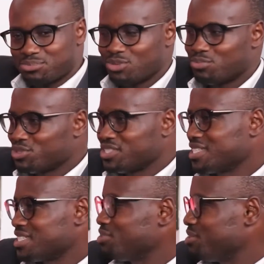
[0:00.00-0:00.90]
small
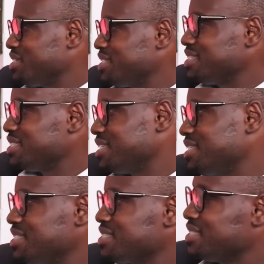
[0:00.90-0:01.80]
project implementing this
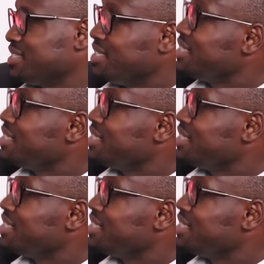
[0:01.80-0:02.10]
and this.